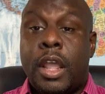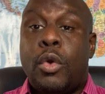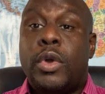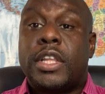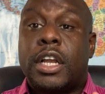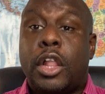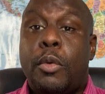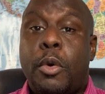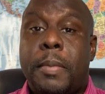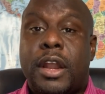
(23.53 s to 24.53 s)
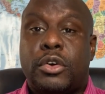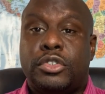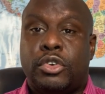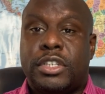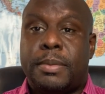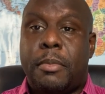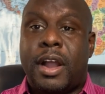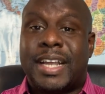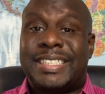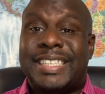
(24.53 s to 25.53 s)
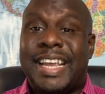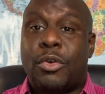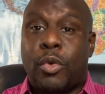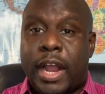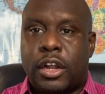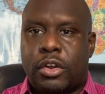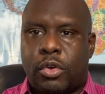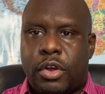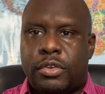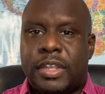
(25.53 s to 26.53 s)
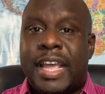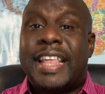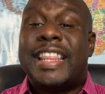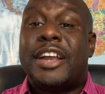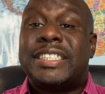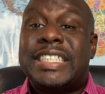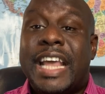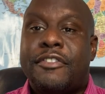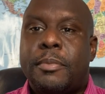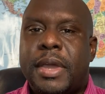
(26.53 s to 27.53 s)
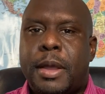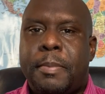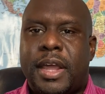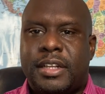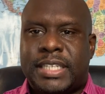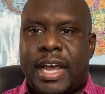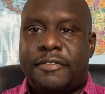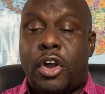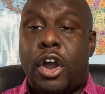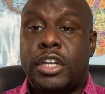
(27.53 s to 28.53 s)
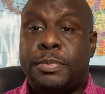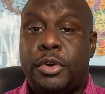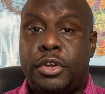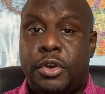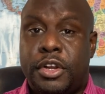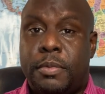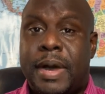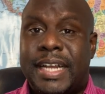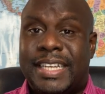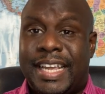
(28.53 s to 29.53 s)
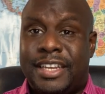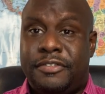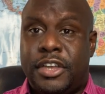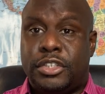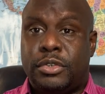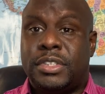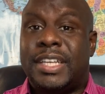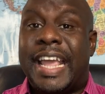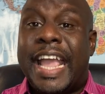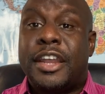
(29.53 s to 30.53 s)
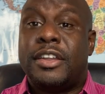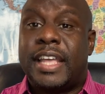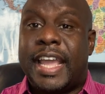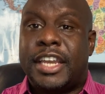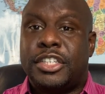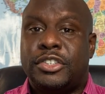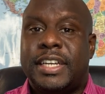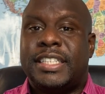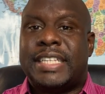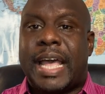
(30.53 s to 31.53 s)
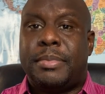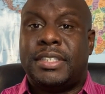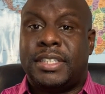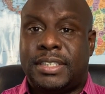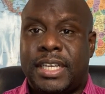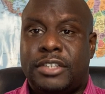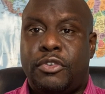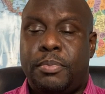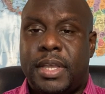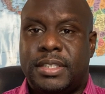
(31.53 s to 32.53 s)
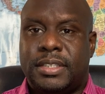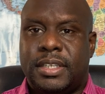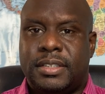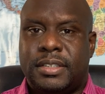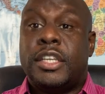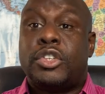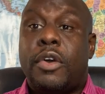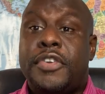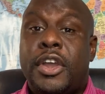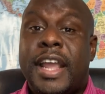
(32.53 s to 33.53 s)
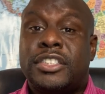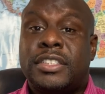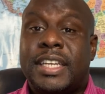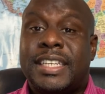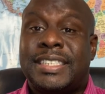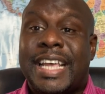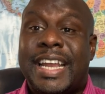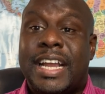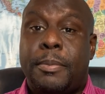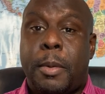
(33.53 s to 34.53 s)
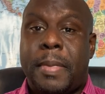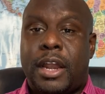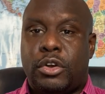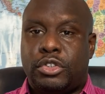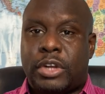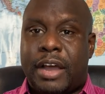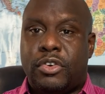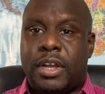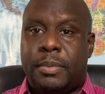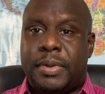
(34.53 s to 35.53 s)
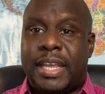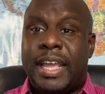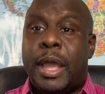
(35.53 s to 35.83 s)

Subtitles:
With the global medical tourism market seeing record growth, there has never been a better time for entrepreneurial-minded individuals to enter the industry and establish successful businesses. So if you're interested in setting up a medical travel company